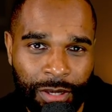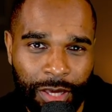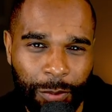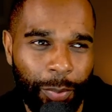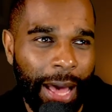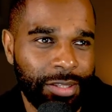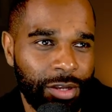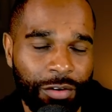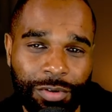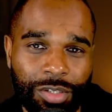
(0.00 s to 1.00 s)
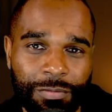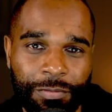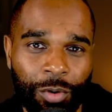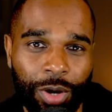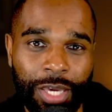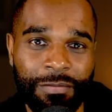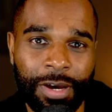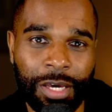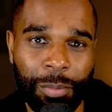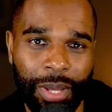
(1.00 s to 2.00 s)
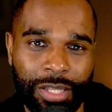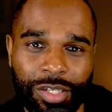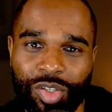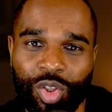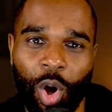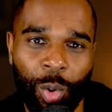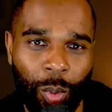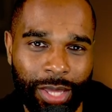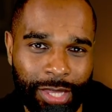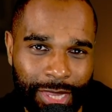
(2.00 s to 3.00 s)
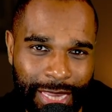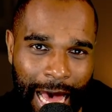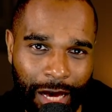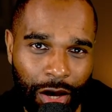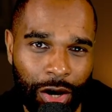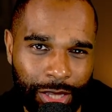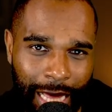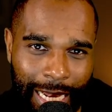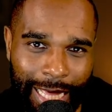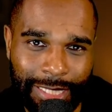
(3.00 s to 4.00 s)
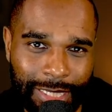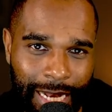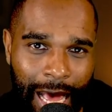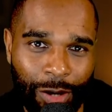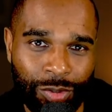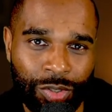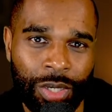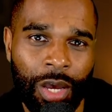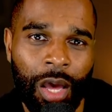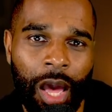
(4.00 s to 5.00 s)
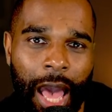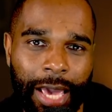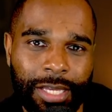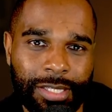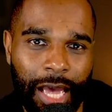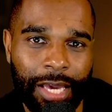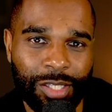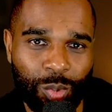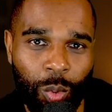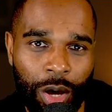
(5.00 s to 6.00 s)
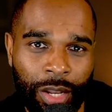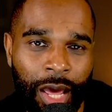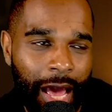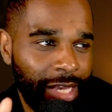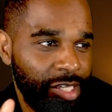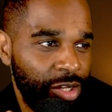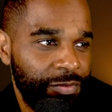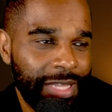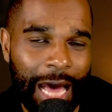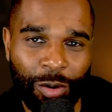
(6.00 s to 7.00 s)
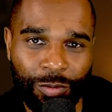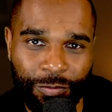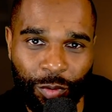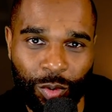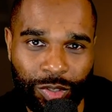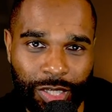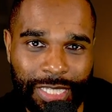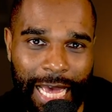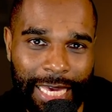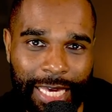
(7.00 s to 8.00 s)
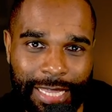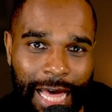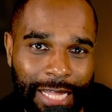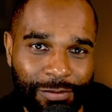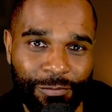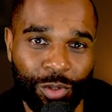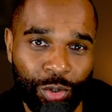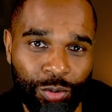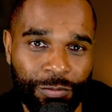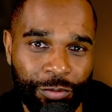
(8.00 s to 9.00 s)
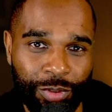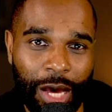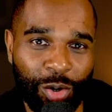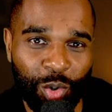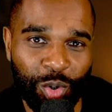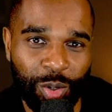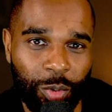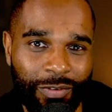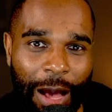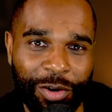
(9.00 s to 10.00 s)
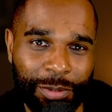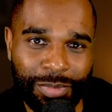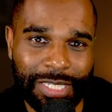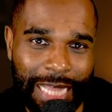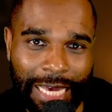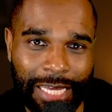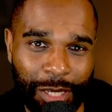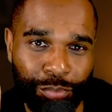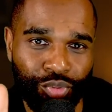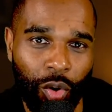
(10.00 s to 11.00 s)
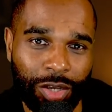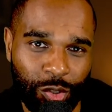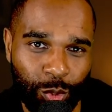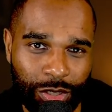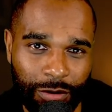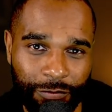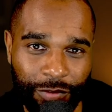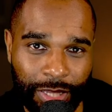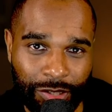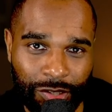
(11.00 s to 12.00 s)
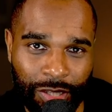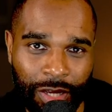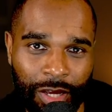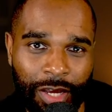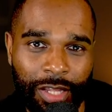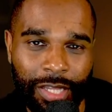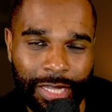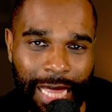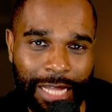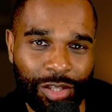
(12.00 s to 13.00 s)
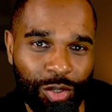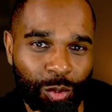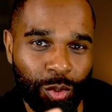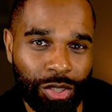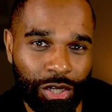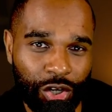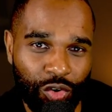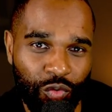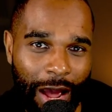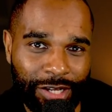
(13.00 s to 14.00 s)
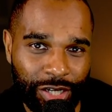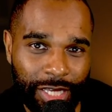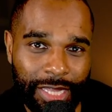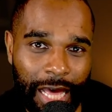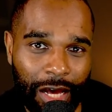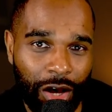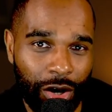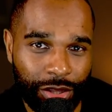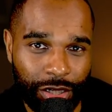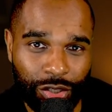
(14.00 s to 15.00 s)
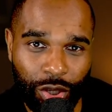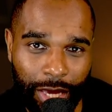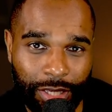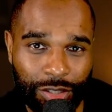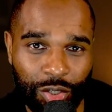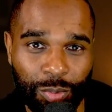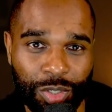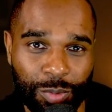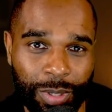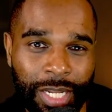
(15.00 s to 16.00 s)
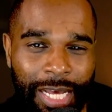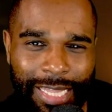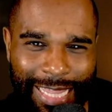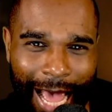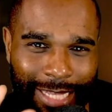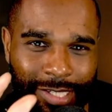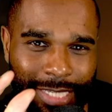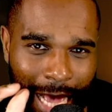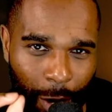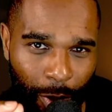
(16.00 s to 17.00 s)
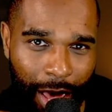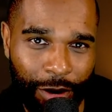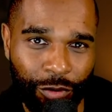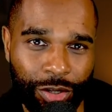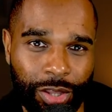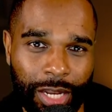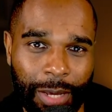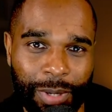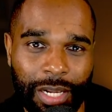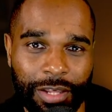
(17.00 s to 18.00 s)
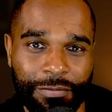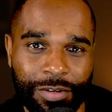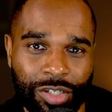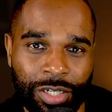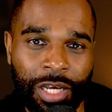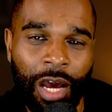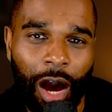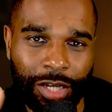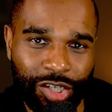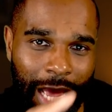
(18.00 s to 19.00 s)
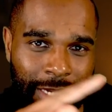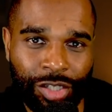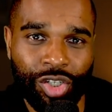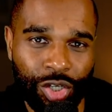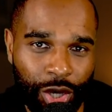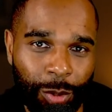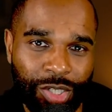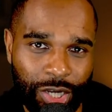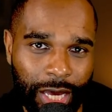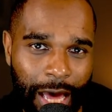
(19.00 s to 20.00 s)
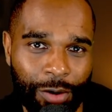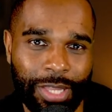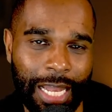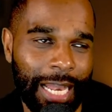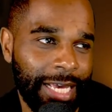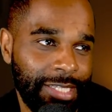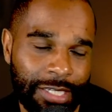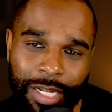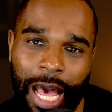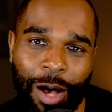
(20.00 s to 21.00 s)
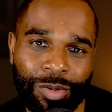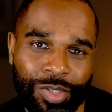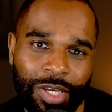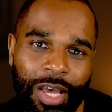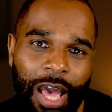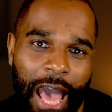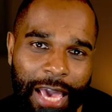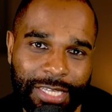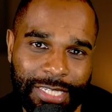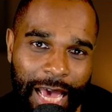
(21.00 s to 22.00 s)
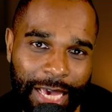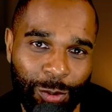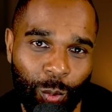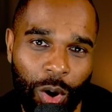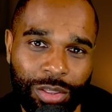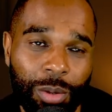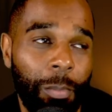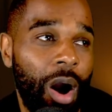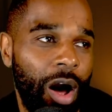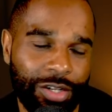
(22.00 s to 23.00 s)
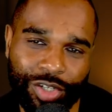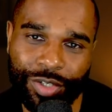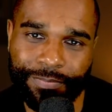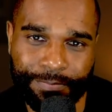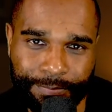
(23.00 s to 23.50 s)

He backed off because he thought Ivan Capelli, there's no way that that car, that Leyton House 881 has enough downforce to take that dude through that corner without him stacking it. Prost was convinced that that dude was going to crash in that car that he'd taken too much speed. That's how aerodynamically efficient. I challenge you, go and check out that Leyton House 881, the March.